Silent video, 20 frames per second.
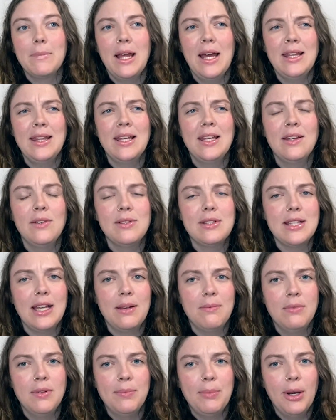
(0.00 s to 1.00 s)
I think it's
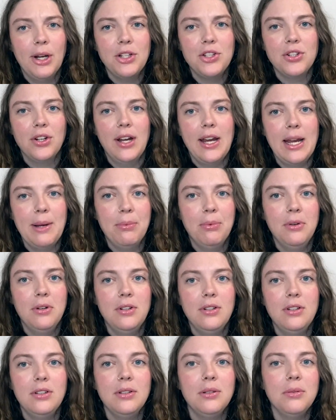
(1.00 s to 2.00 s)
like the March or
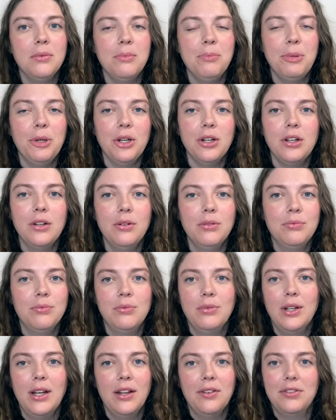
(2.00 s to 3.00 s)
April book,
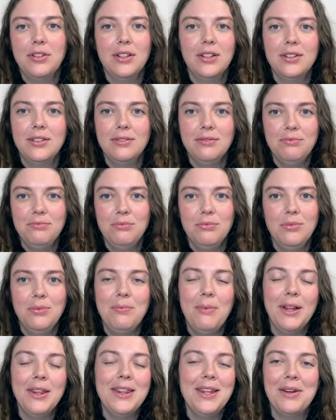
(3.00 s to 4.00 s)
whatever
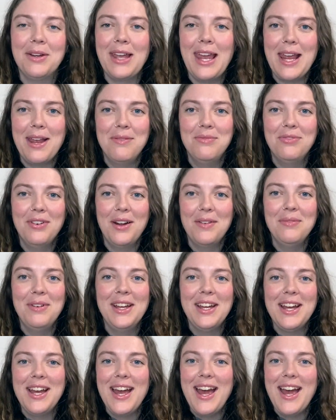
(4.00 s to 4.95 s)
month it came from.